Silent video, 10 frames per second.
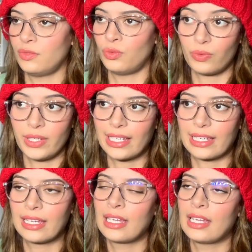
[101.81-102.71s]

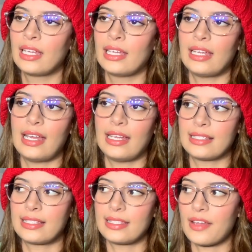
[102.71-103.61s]
Rick and
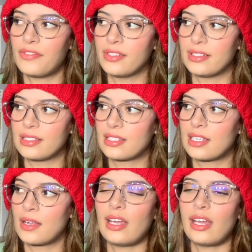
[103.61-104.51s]
Stefan's
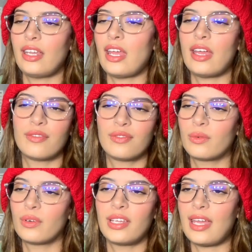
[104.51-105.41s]
and
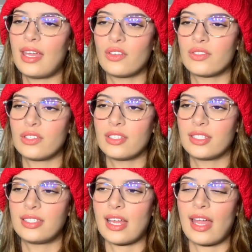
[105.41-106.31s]
everyone
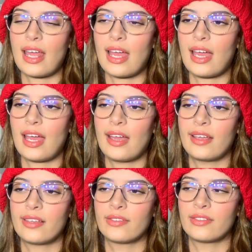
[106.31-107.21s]
else's that
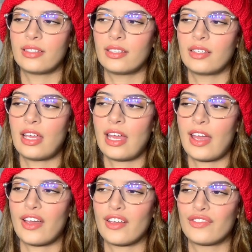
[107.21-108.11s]

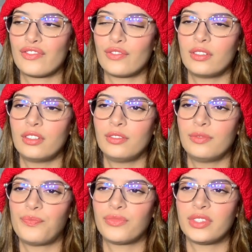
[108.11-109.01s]
have
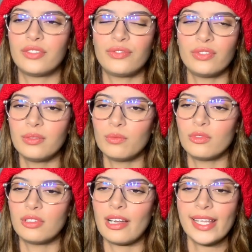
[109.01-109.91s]
different
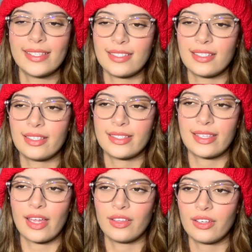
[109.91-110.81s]
morality
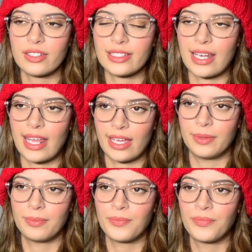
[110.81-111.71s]
standards than
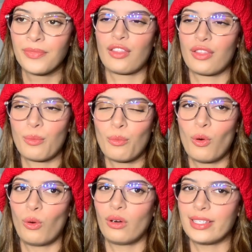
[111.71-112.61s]
him, the
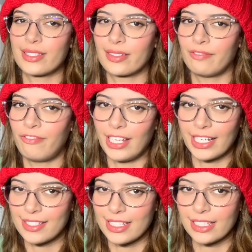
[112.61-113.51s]
more he's
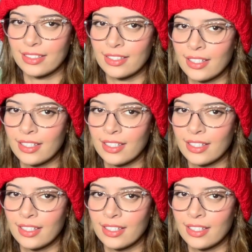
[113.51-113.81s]
conflicted.